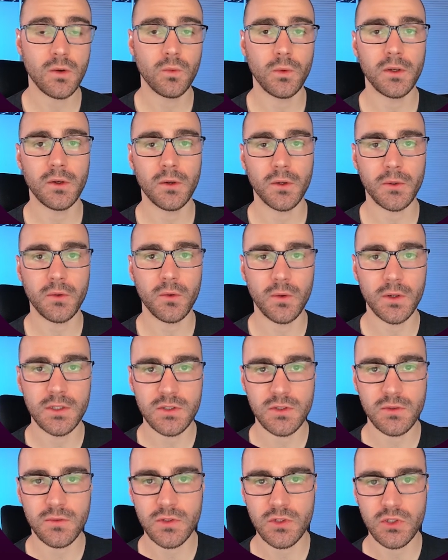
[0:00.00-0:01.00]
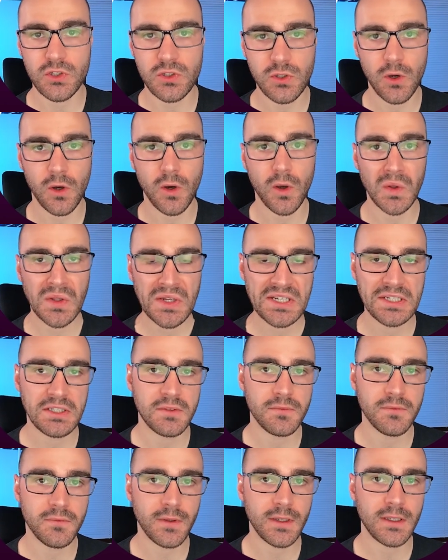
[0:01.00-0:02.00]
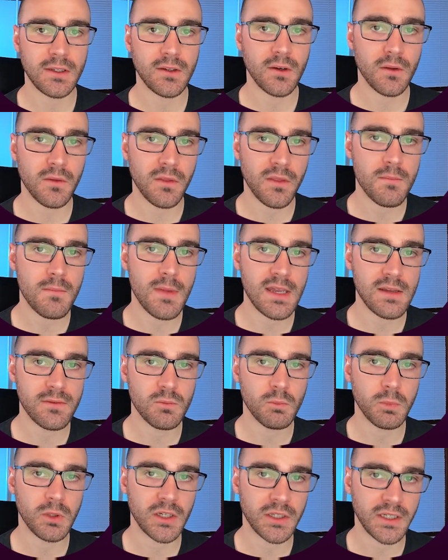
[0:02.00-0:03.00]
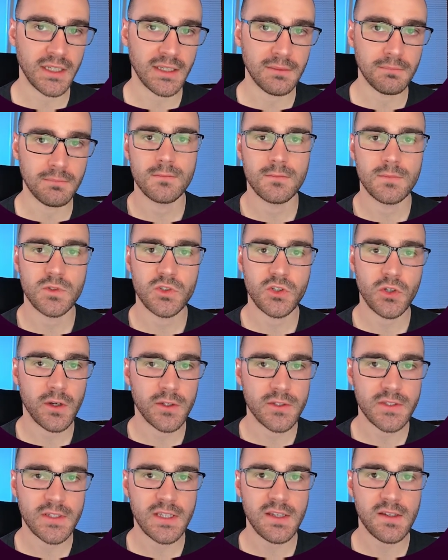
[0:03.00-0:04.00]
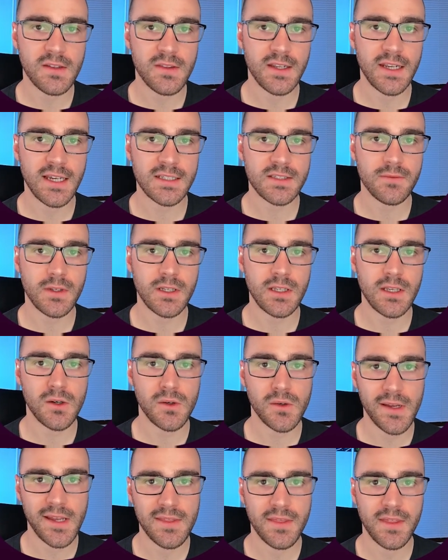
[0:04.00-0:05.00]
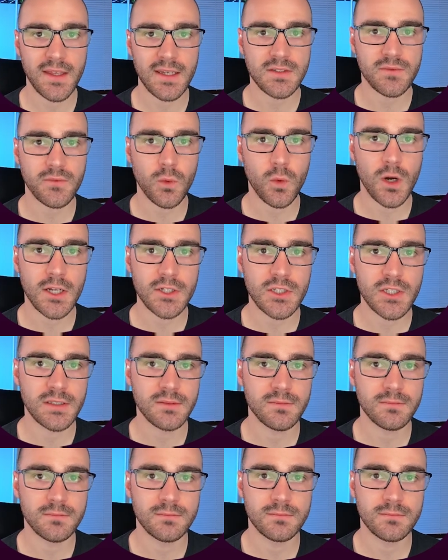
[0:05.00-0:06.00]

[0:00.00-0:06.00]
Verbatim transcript: we're going to install and configure the Maven plugin. So I'll see you in the next video, and thanks for watching.